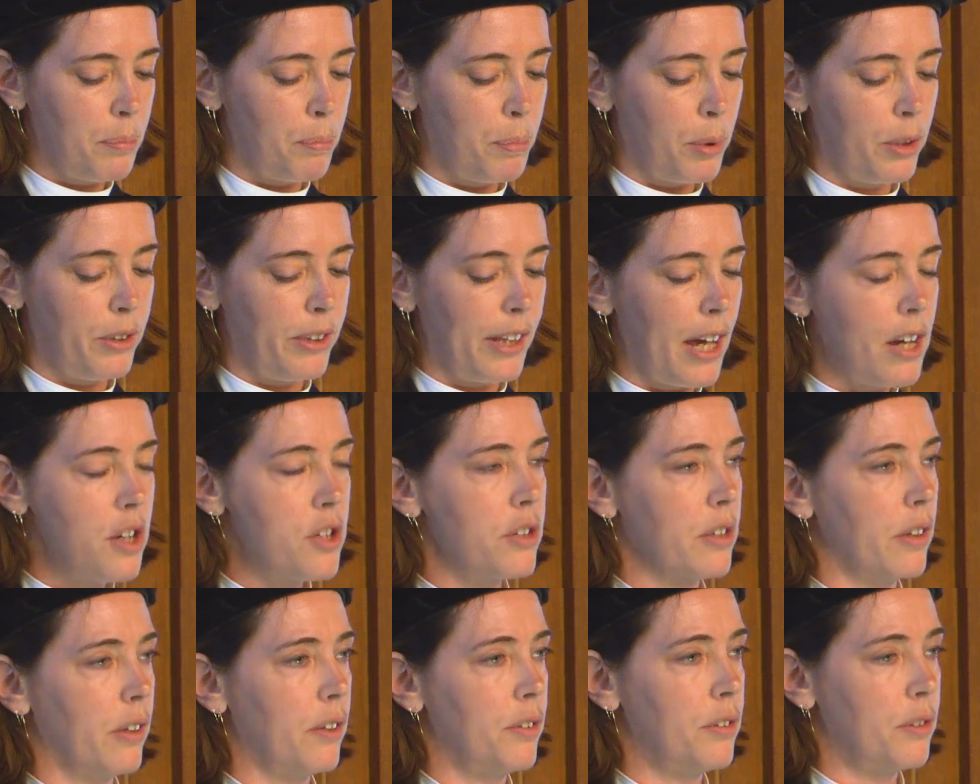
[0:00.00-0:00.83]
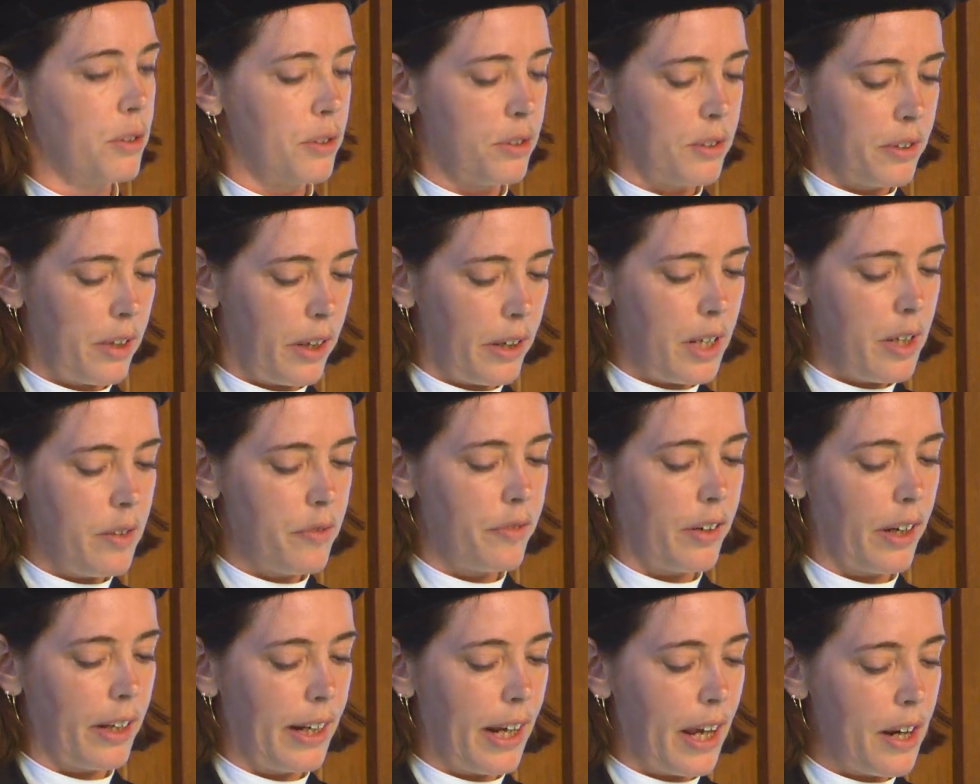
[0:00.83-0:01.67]
potential to study
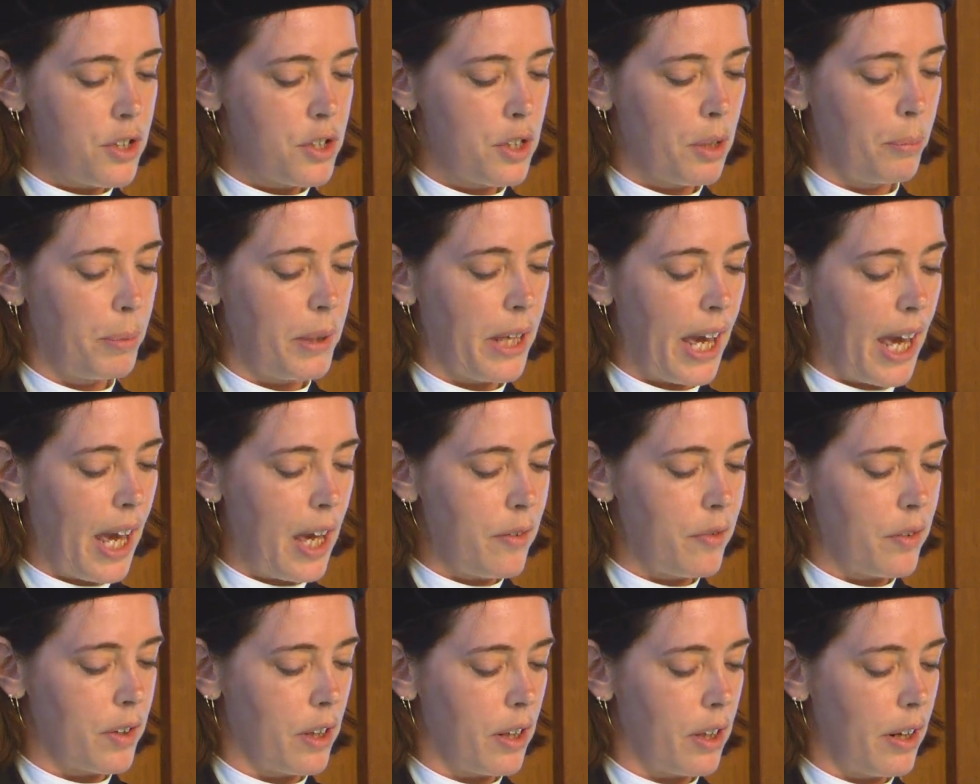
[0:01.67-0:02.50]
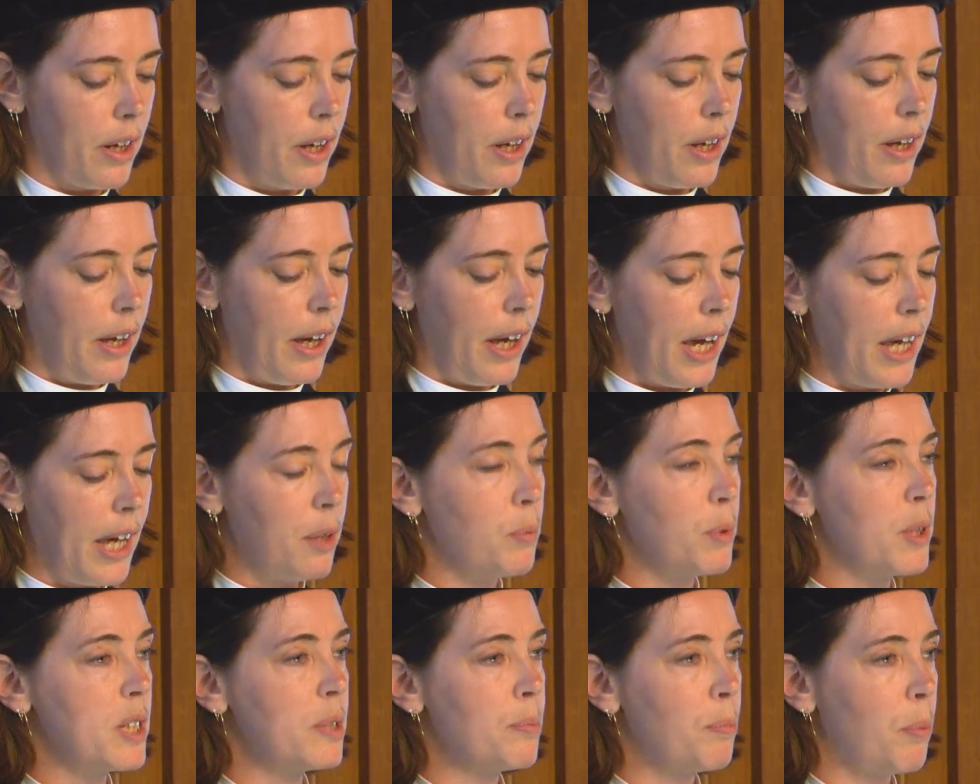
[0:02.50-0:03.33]
financial behavior
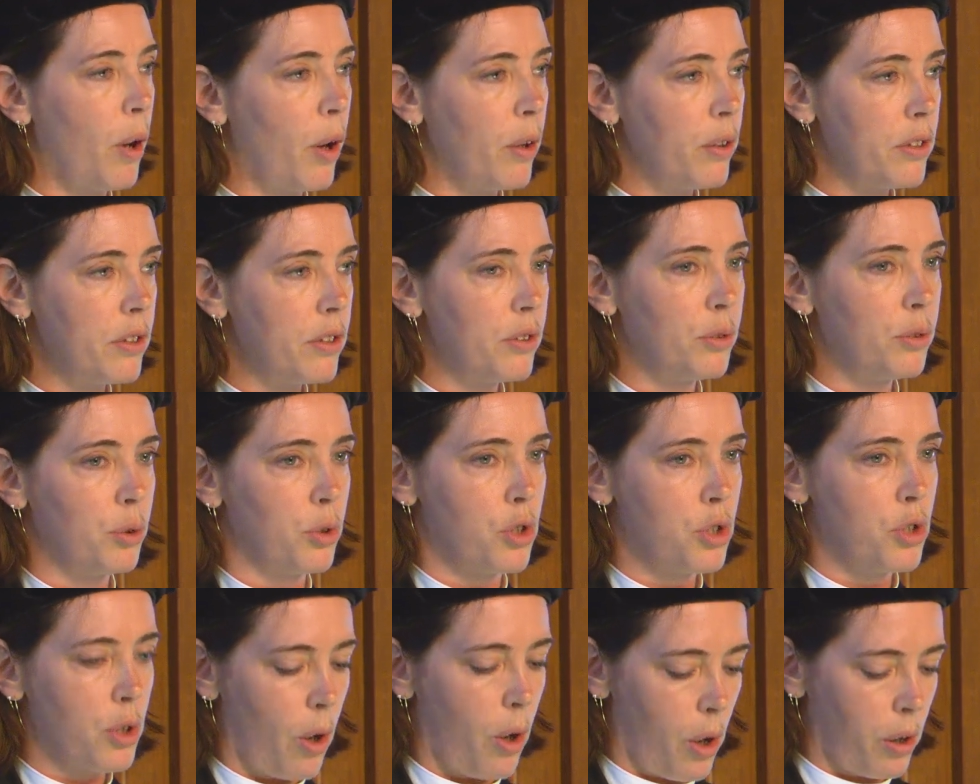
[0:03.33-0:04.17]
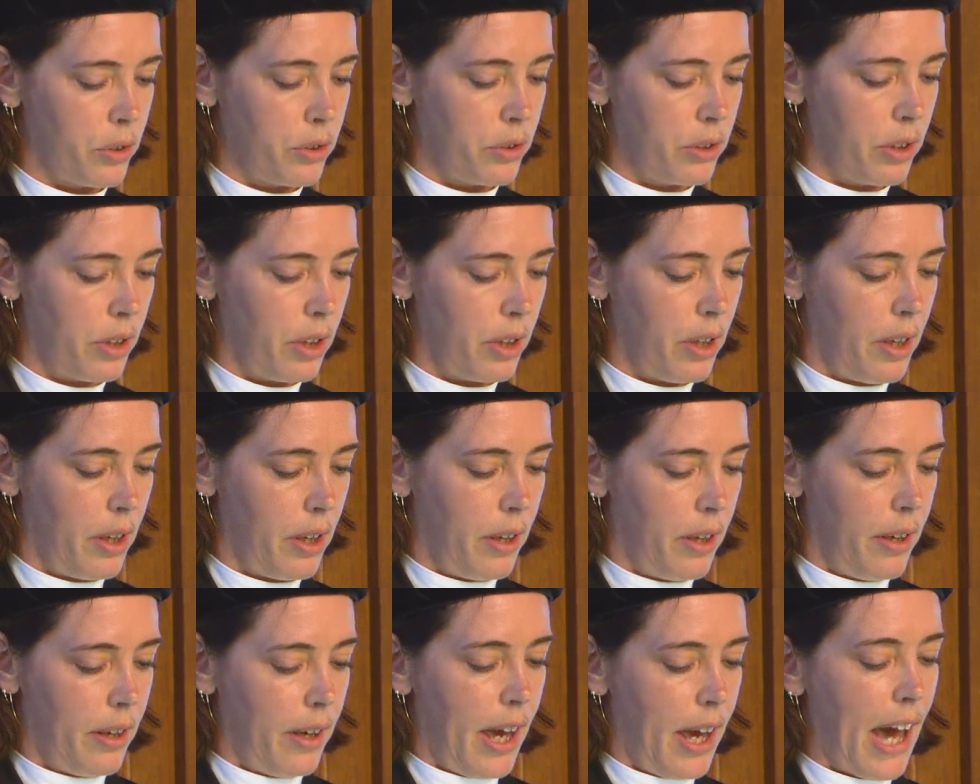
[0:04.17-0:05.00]
in response to shocks
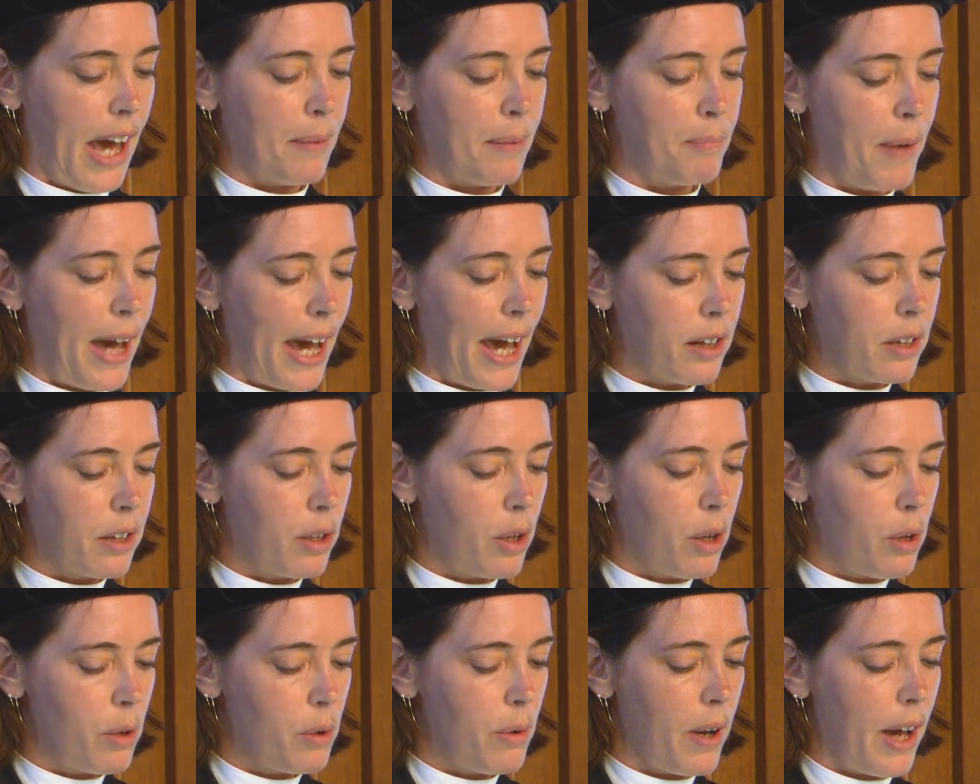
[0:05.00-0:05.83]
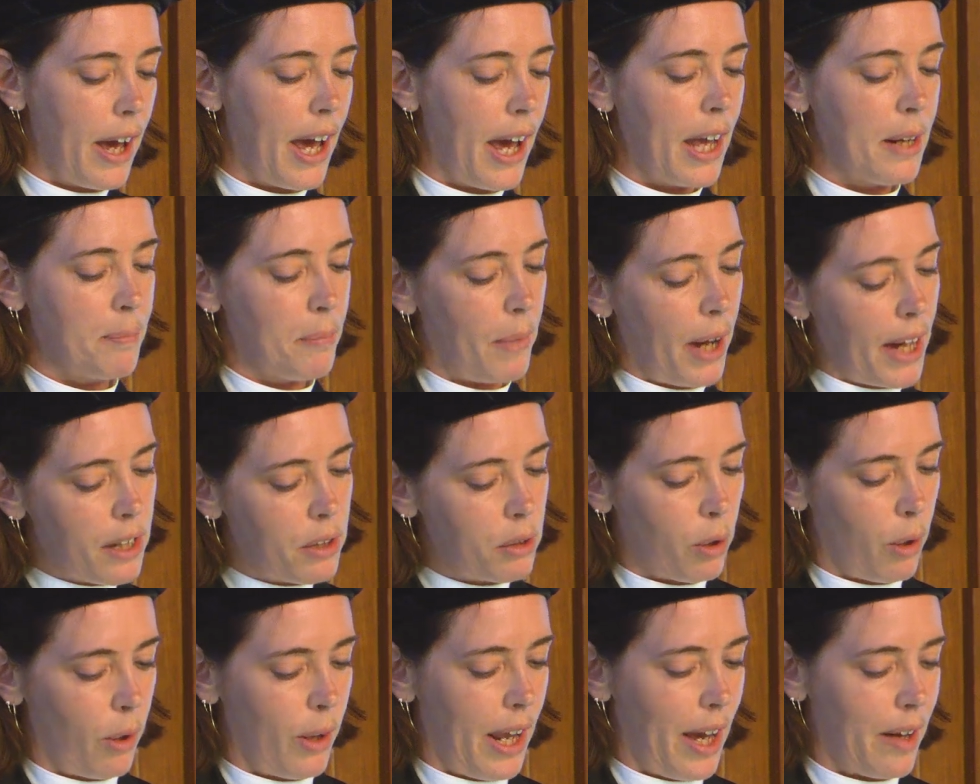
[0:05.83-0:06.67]
at macro and
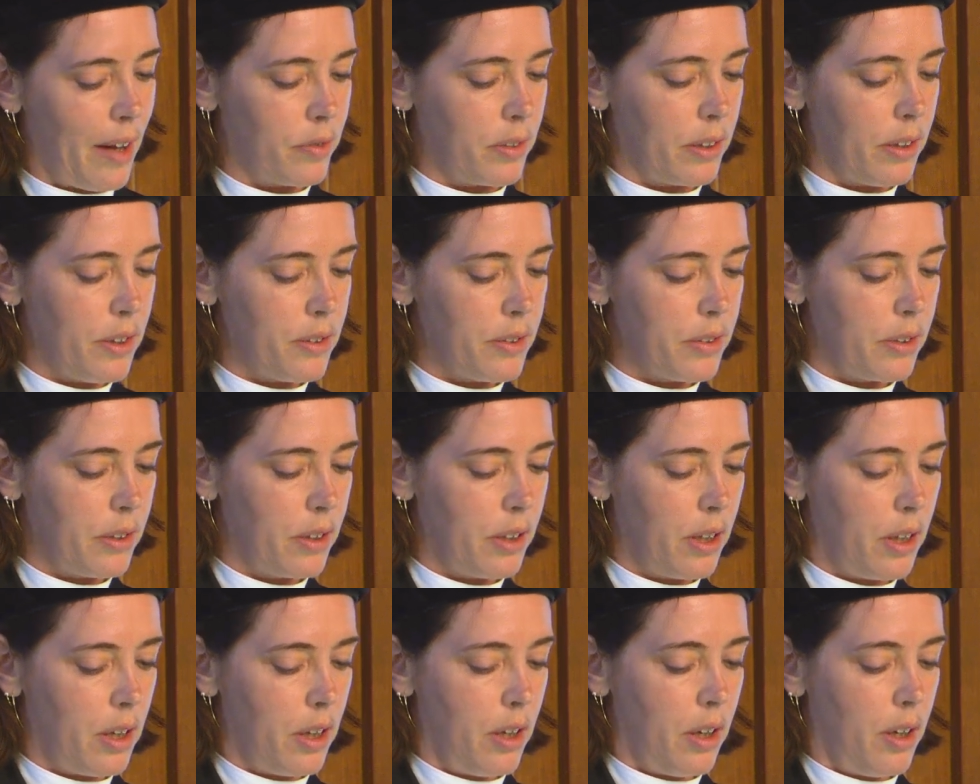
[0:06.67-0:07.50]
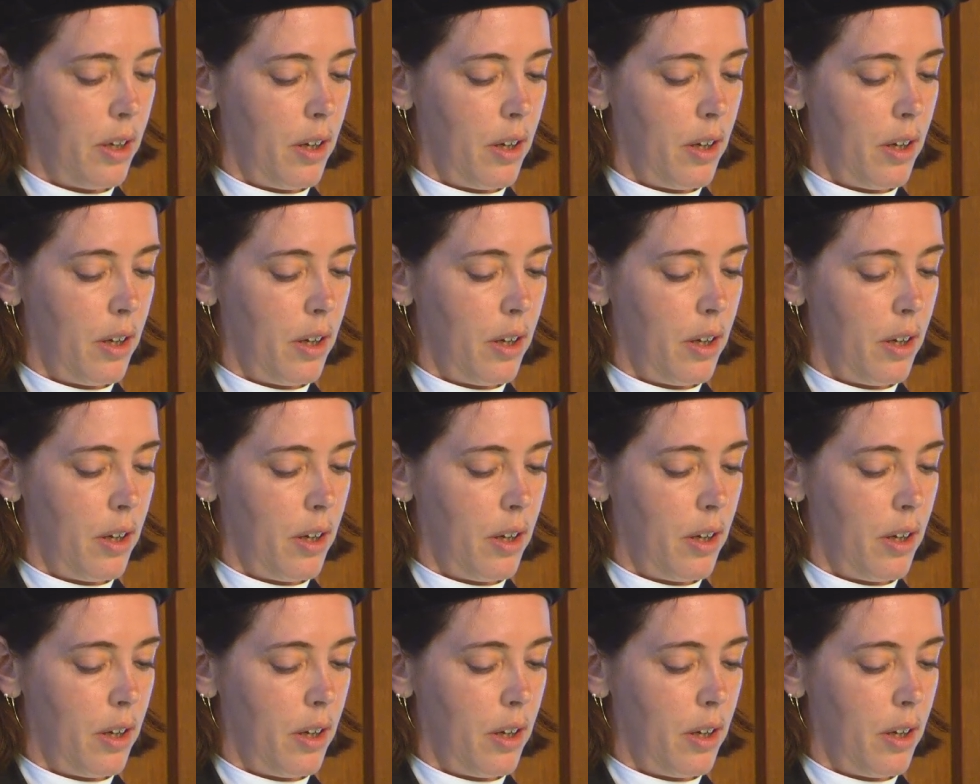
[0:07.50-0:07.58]
micro levels.